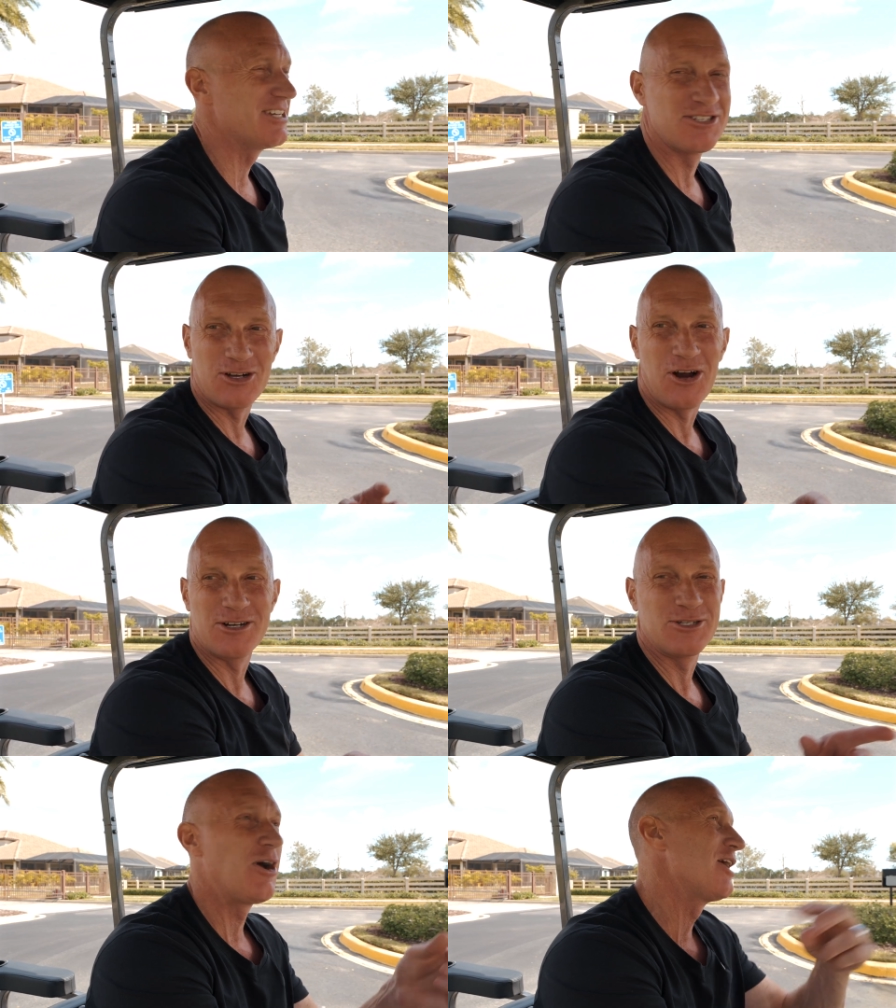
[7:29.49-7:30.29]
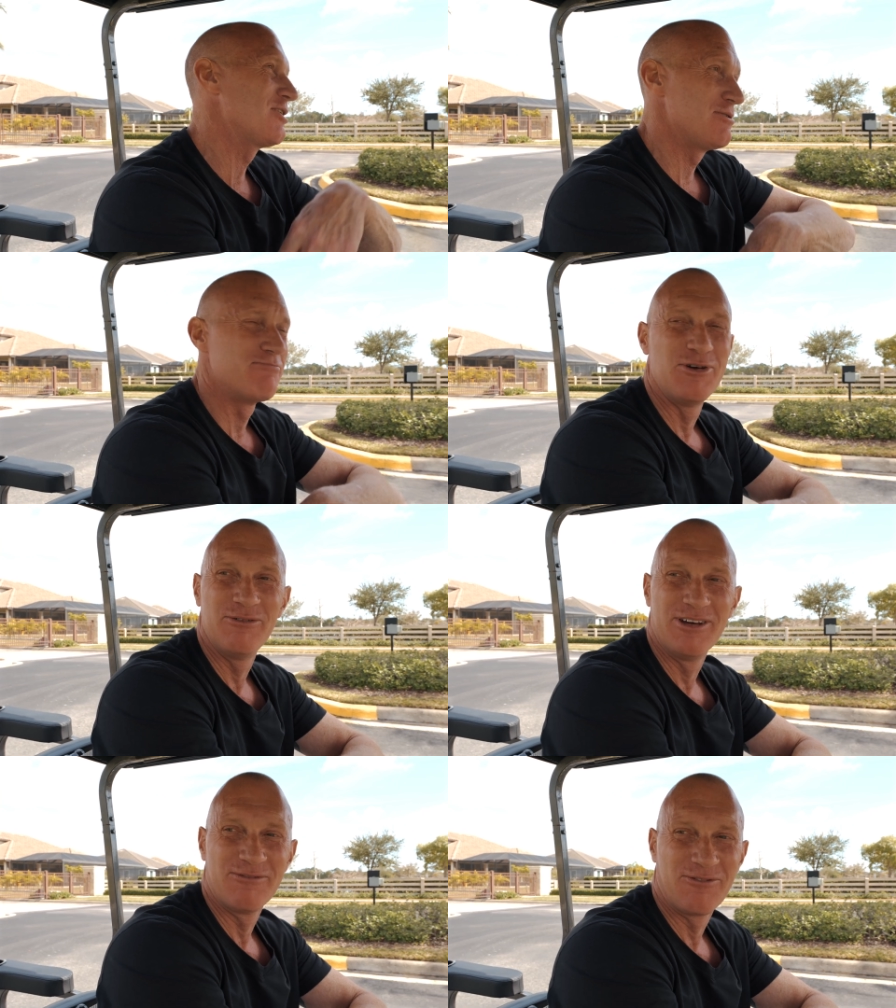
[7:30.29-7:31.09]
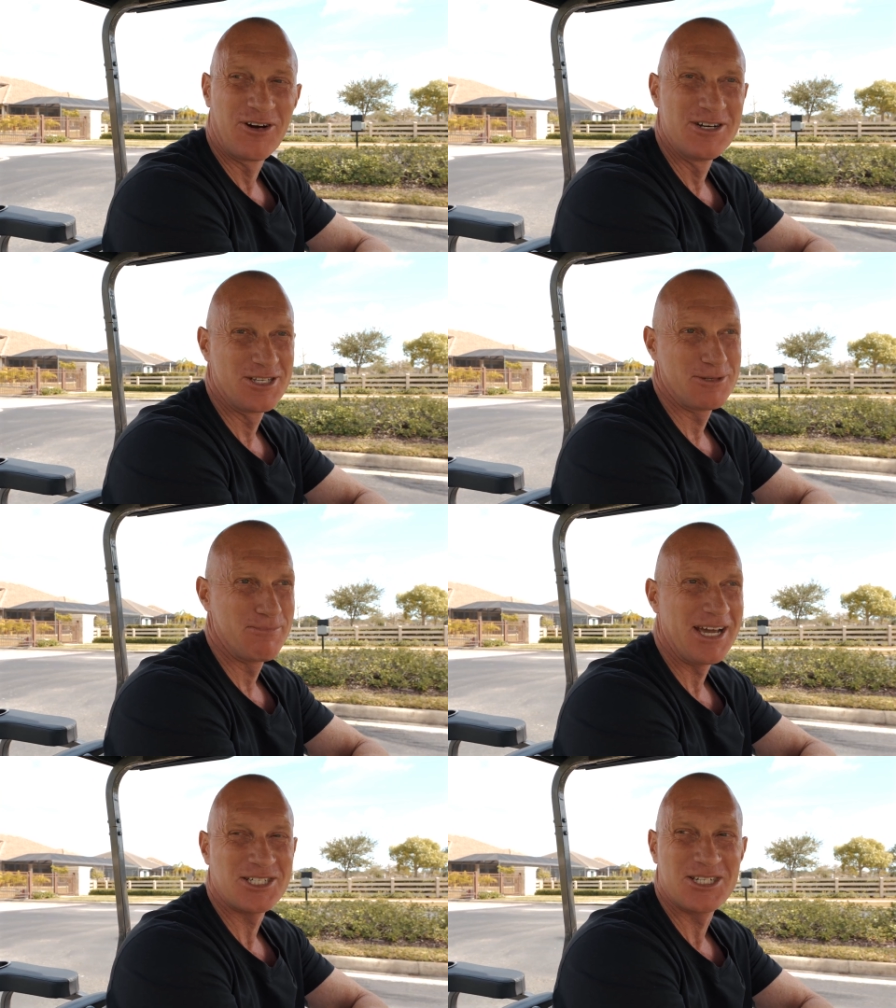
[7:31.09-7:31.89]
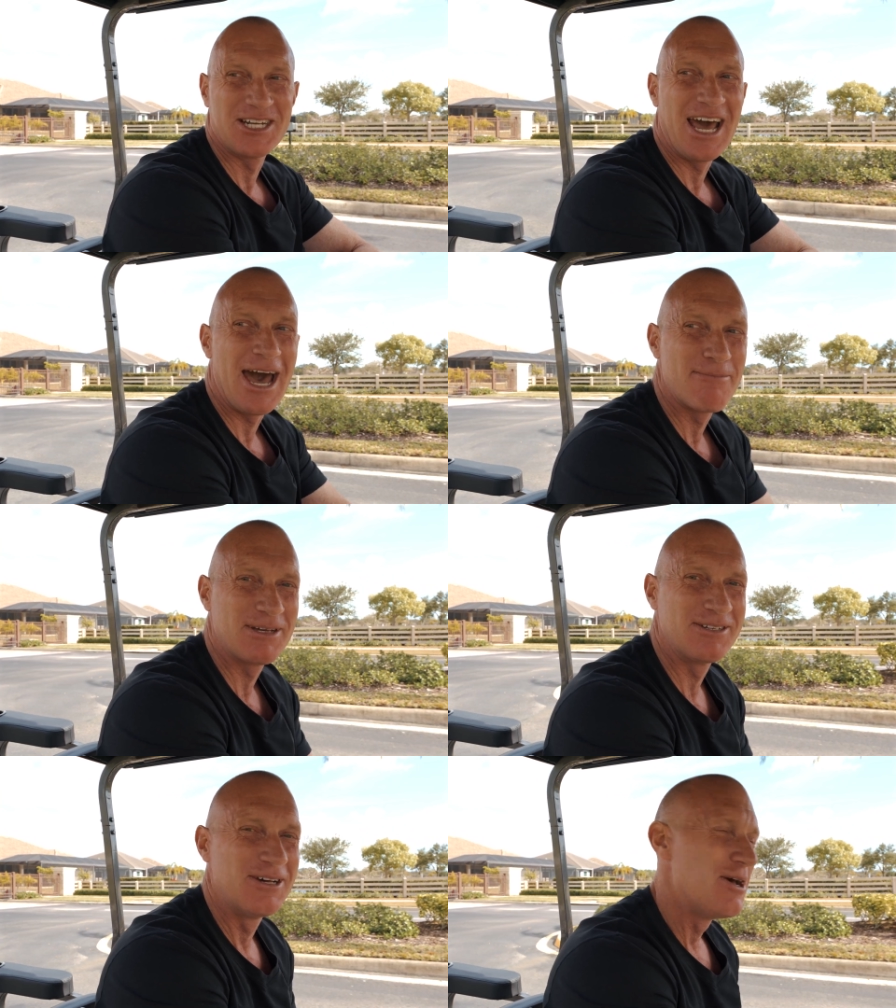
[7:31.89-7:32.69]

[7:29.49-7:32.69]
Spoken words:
his car so I could move it for inspection to happen